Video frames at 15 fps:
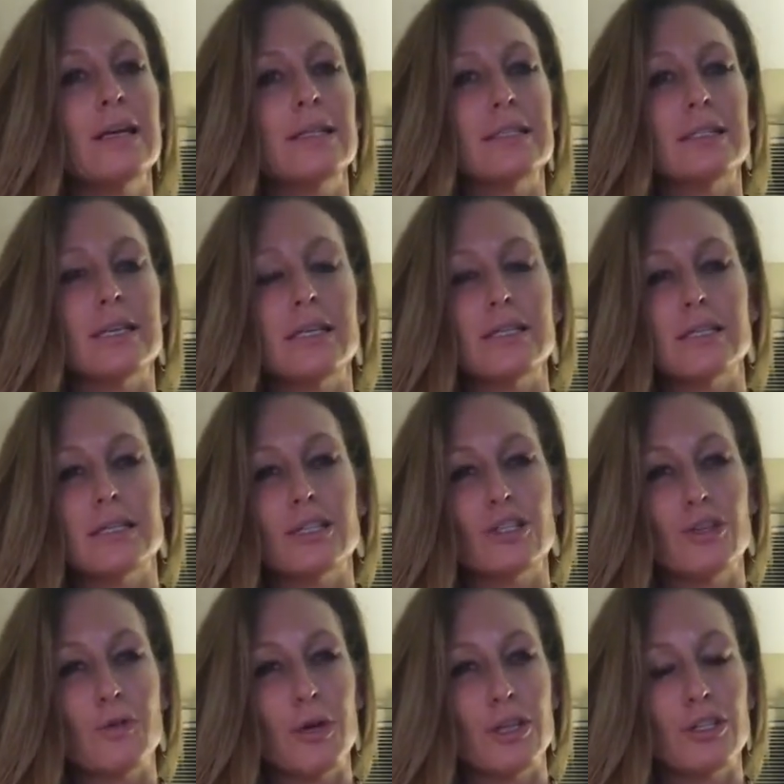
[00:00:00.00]
See the
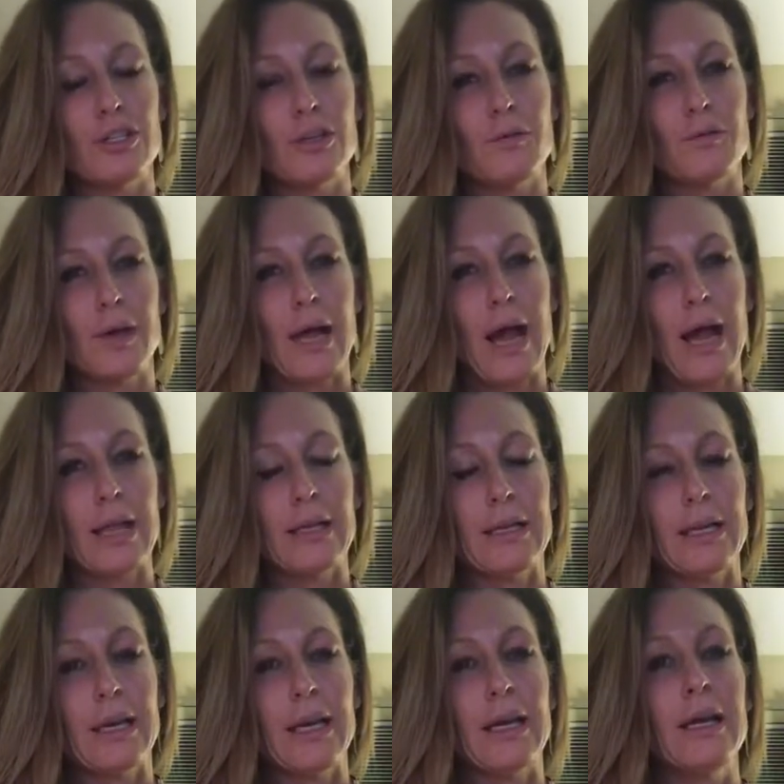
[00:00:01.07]
situation in
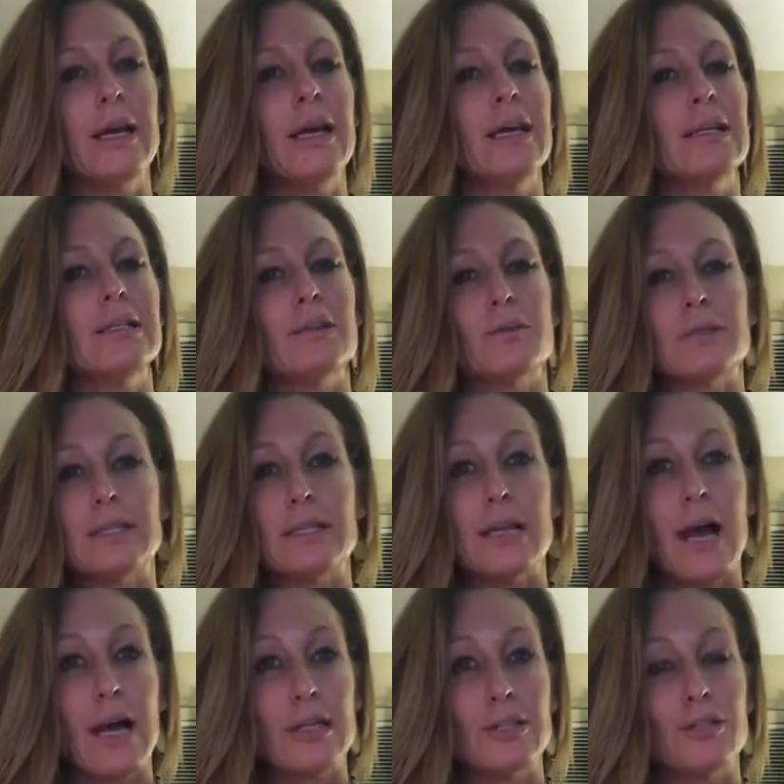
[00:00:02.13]
reality so it's
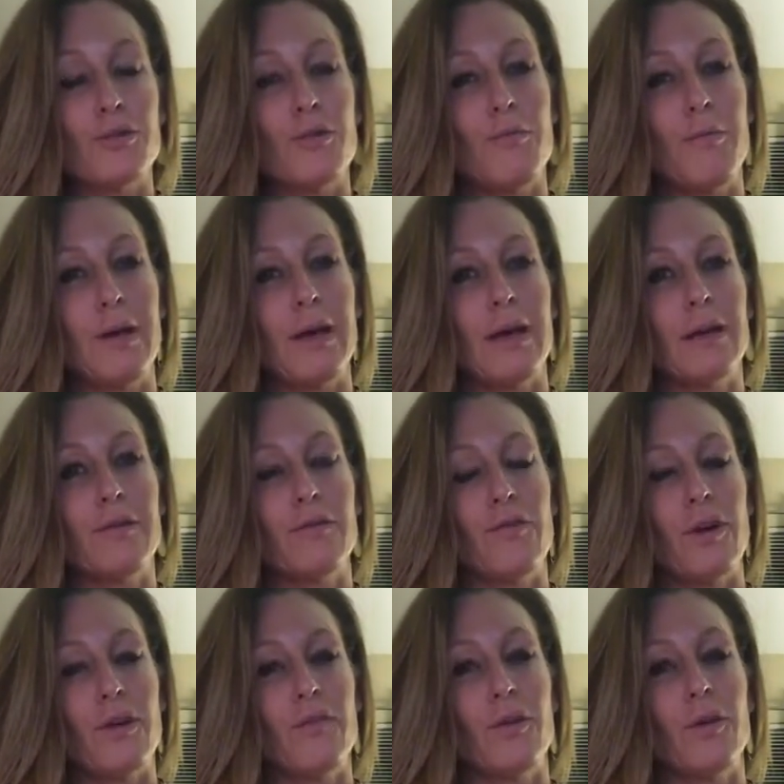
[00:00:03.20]
not so big in
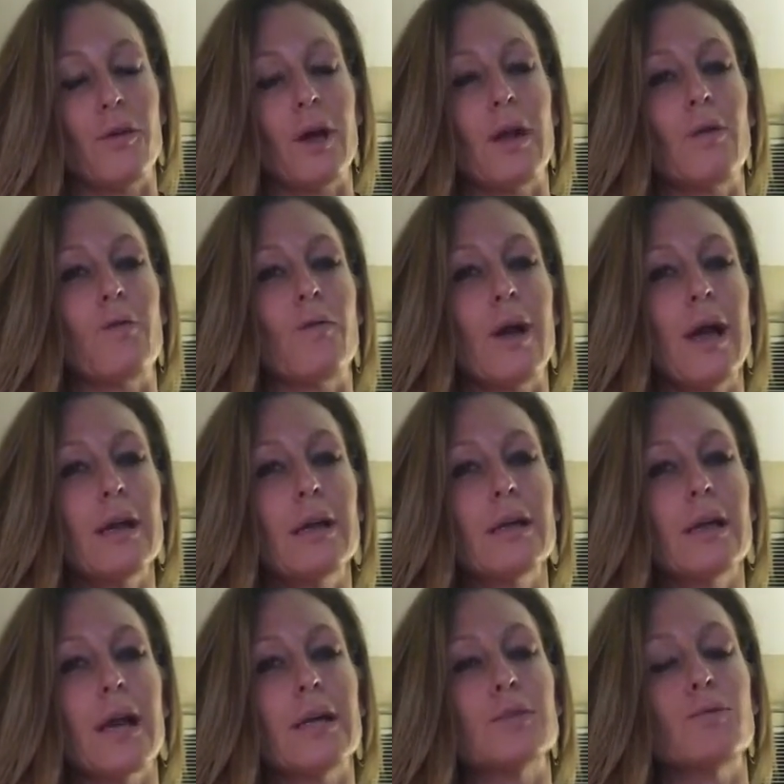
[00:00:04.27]
front of you, and
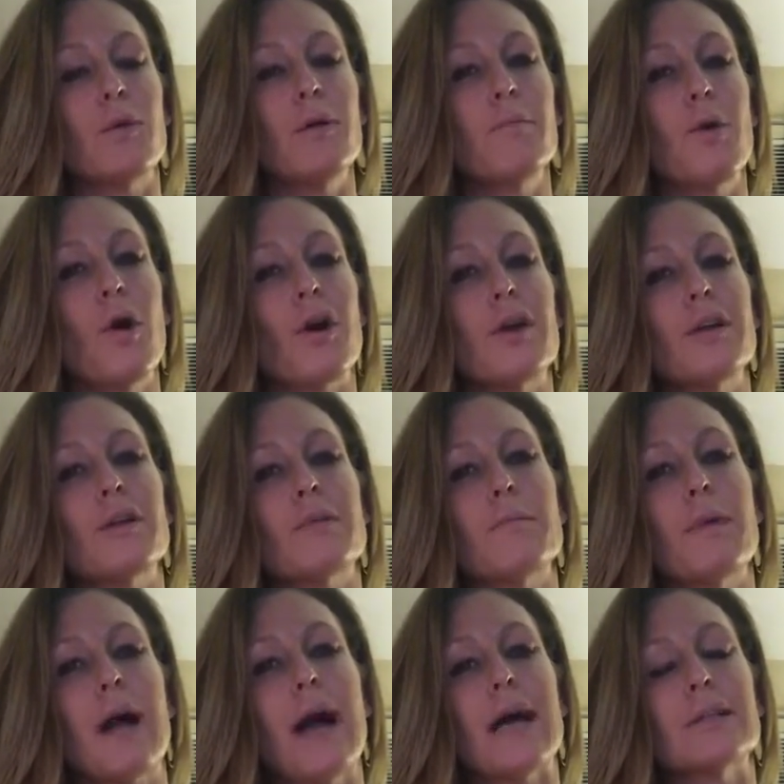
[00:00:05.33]
recognize what part of your
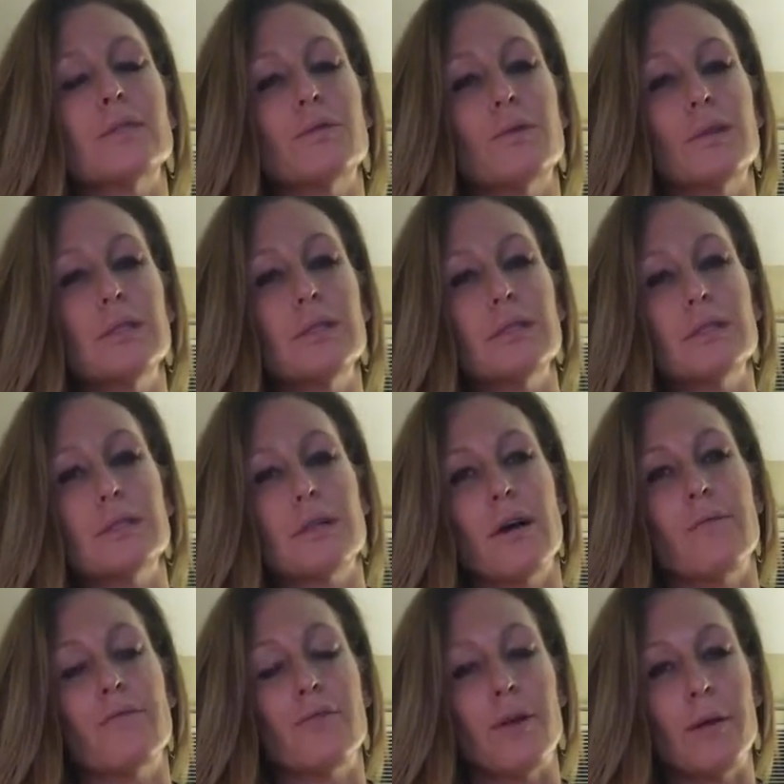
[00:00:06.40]
past, where does this
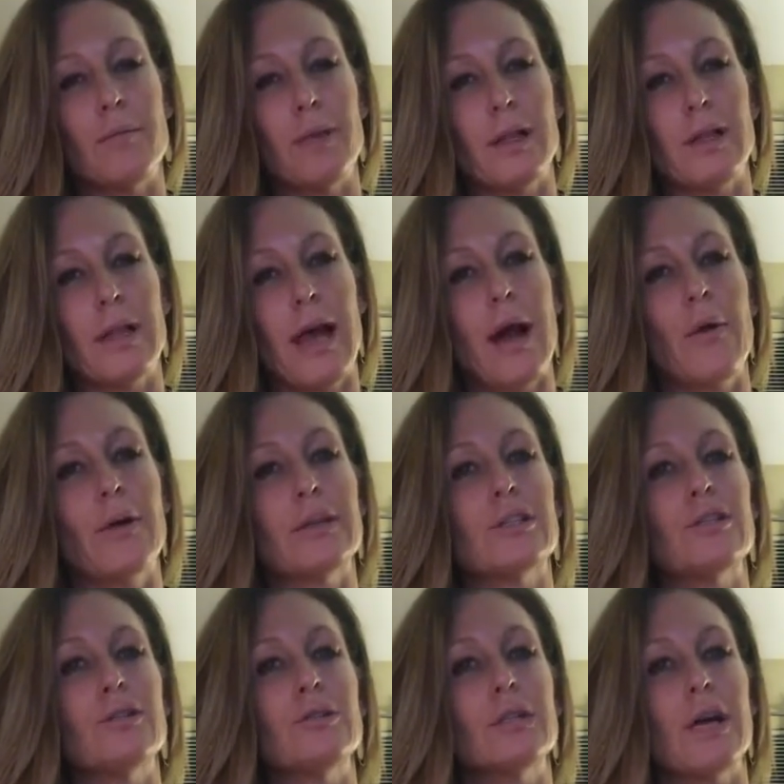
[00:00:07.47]
come from? Allow it
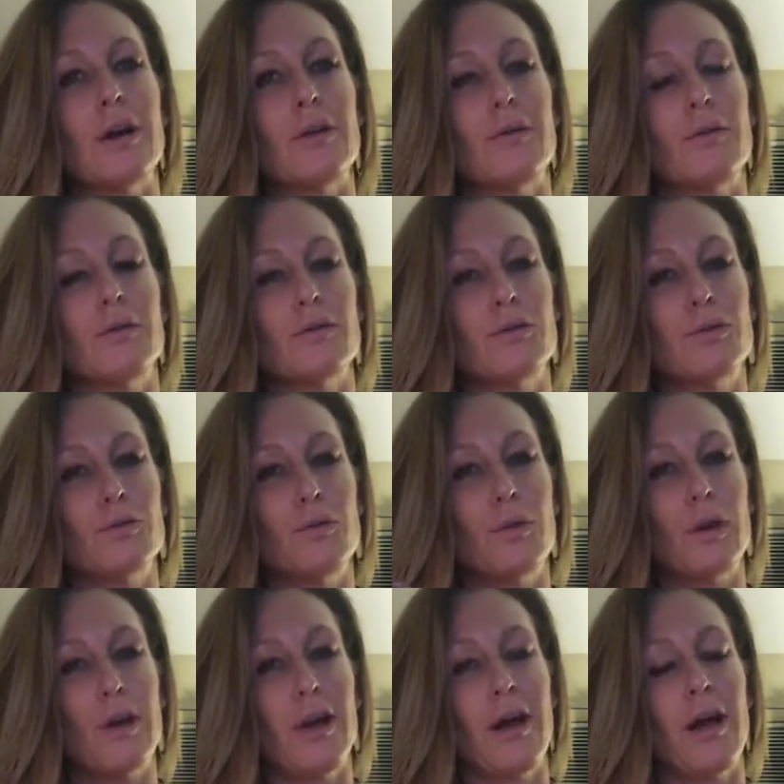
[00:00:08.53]
to tell you the
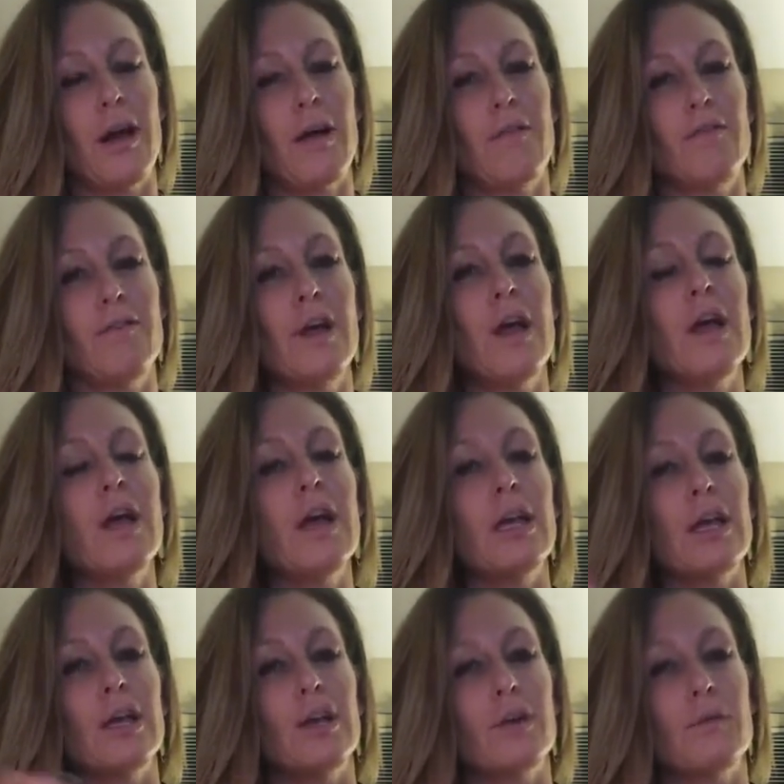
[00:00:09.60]
story of,
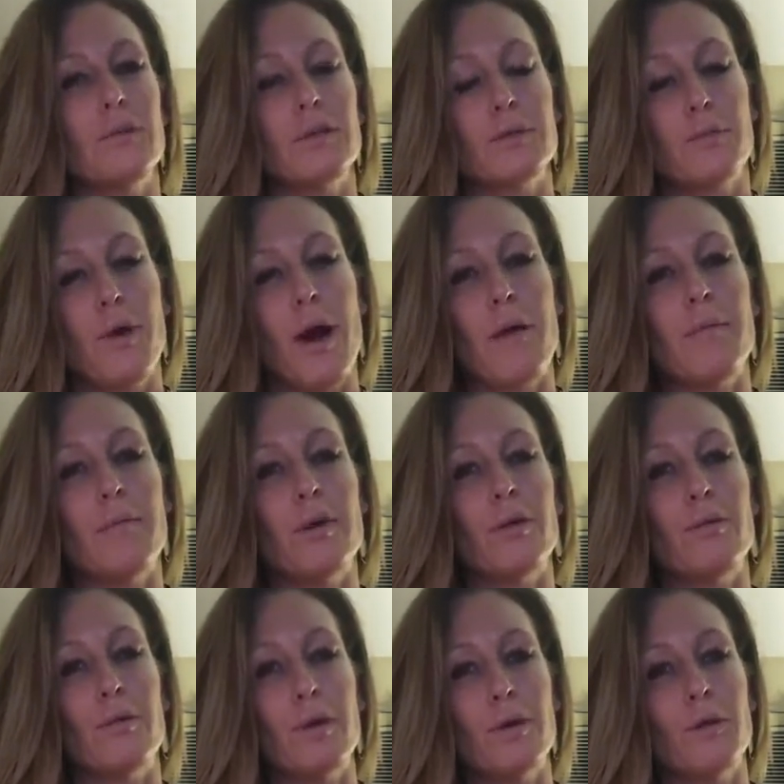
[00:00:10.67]
you know, this problem
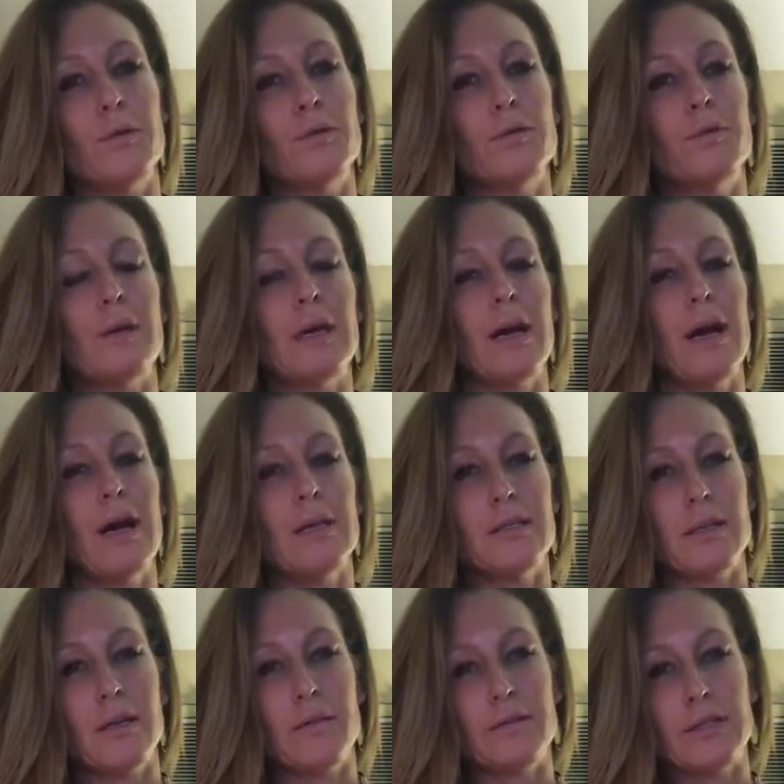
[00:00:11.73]
arose because
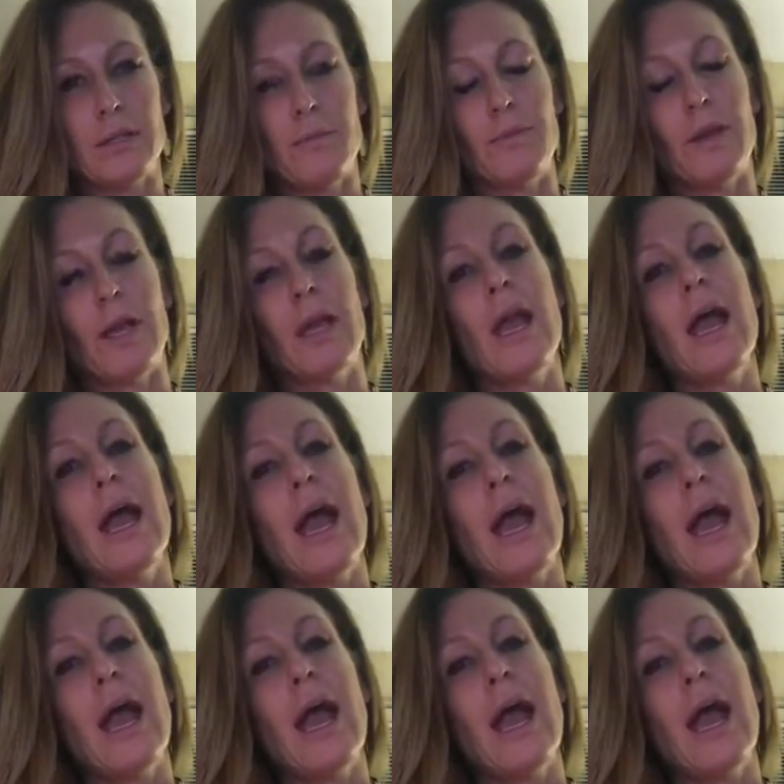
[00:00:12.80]
of something.